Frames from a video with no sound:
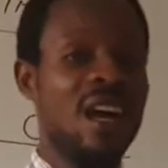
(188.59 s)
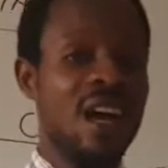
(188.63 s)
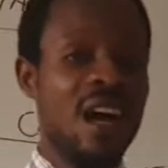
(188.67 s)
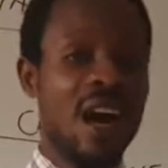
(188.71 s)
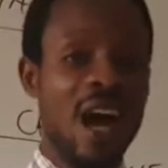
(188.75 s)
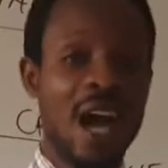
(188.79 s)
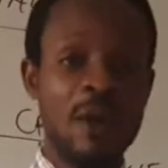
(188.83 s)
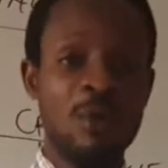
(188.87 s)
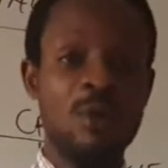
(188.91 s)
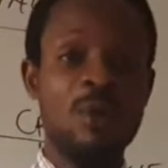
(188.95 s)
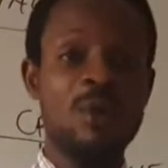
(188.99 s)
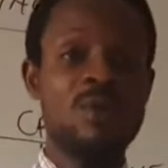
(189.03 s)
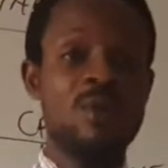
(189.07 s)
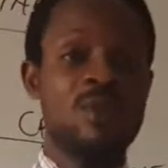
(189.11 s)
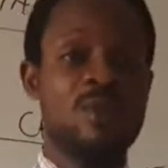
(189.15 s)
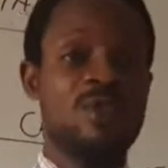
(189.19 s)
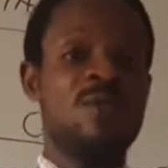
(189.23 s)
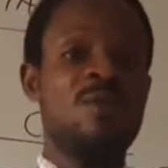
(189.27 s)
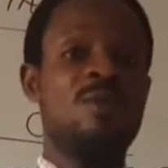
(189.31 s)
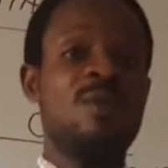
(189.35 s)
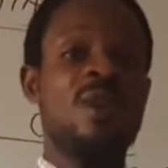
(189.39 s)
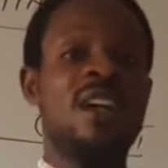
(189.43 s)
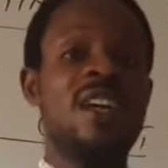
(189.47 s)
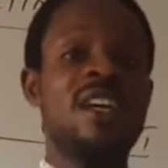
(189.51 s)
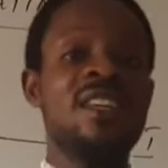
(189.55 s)
I want to
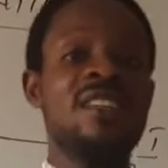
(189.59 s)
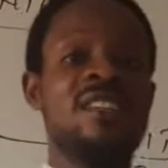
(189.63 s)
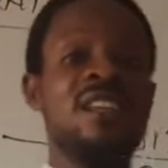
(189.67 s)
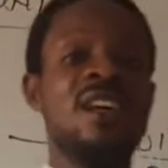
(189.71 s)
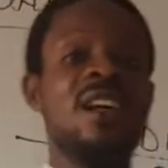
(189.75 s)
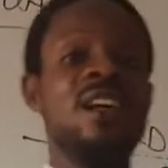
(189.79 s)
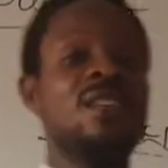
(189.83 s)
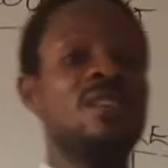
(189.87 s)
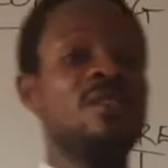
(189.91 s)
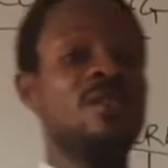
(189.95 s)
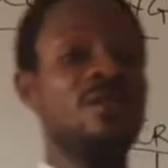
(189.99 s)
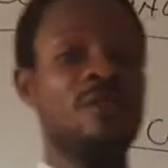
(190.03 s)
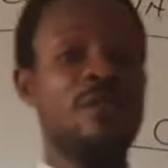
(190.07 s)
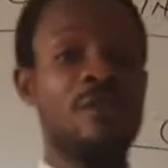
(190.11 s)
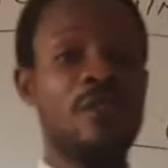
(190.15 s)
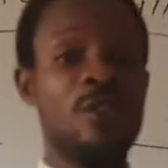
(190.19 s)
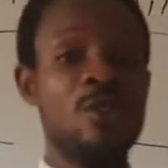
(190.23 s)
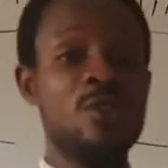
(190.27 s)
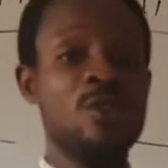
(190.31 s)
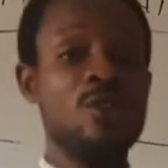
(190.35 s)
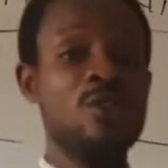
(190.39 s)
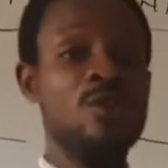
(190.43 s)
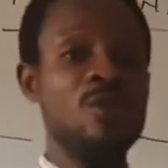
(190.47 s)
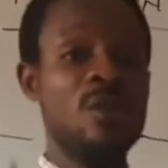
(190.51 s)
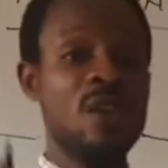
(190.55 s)
summarize that for
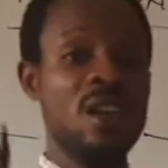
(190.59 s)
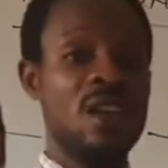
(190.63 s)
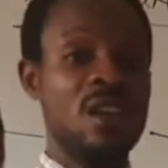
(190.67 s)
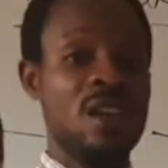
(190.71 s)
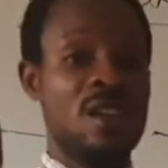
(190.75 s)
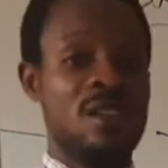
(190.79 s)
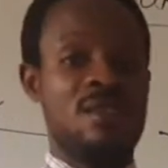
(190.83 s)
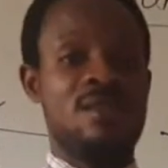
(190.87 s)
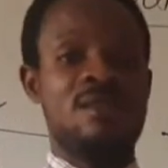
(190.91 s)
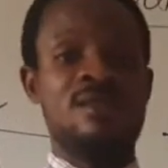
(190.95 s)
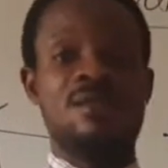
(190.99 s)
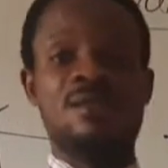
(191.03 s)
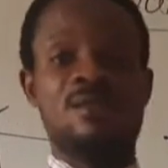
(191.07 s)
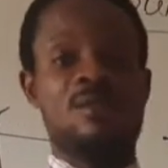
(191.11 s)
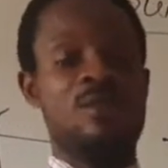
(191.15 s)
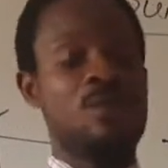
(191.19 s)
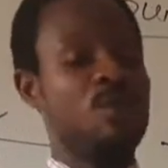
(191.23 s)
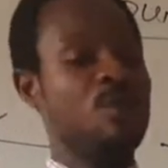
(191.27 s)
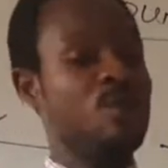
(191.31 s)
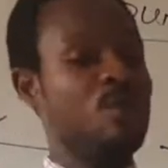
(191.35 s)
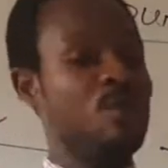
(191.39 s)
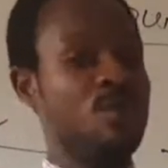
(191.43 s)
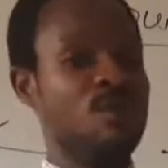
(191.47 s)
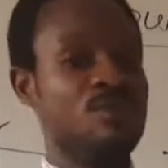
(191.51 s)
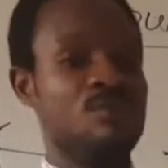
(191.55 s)
you
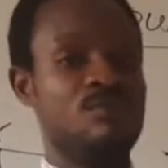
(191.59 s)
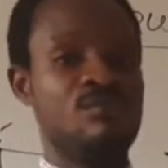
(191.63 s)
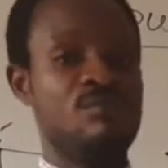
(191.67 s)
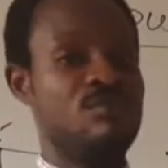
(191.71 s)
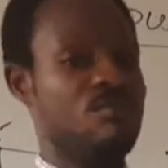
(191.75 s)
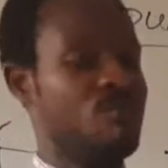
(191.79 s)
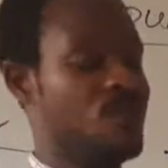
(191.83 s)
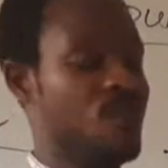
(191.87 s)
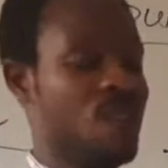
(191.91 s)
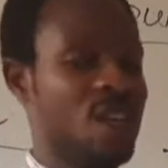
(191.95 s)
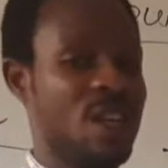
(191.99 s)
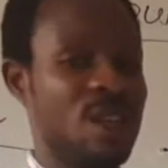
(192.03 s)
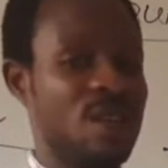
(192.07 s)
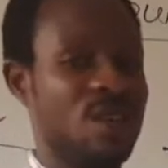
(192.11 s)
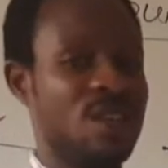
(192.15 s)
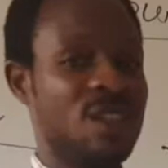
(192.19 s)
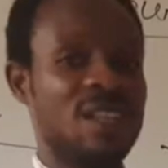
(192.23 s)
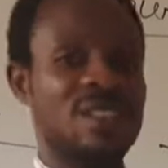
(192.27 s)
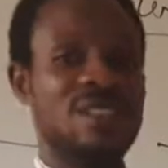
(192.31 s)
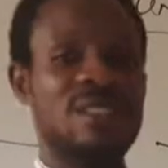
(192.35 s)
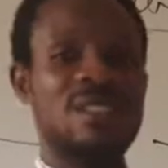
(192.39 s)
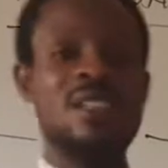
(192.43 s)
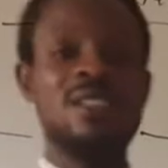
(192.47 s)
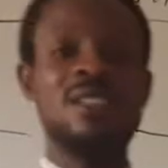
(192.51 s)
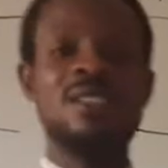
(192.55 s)
to really
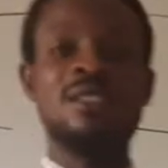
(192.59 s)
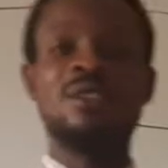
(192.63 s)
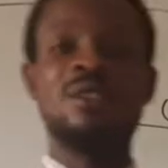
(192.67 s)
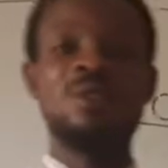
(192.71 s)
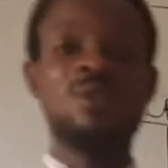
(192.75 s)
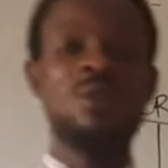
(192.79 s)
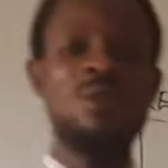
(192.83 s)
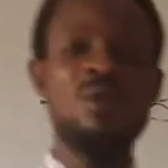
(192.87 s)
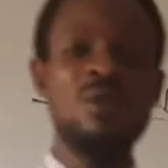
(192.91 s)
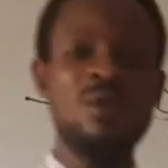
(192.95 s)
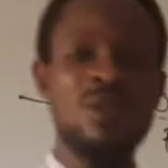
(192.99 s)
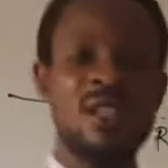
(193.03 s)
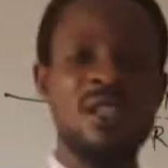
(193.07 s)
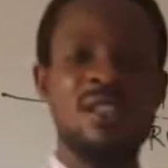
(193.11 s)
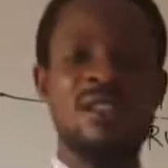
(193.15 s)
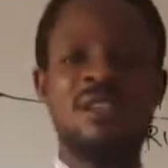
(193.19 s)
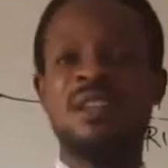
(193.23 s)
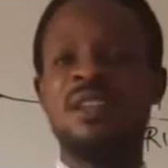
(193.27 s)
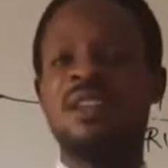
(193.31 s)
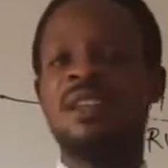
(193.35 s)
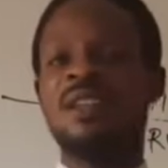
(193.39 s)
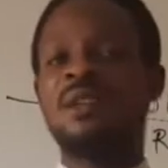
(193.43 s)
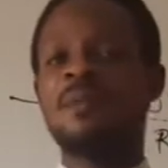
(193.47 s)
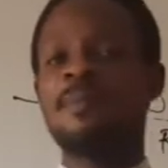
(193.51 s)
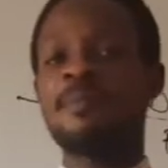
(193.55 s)
understand it so
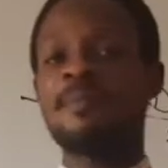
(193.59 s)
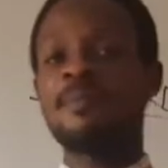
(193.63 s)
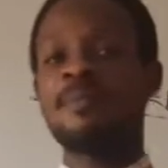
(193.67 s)
easily.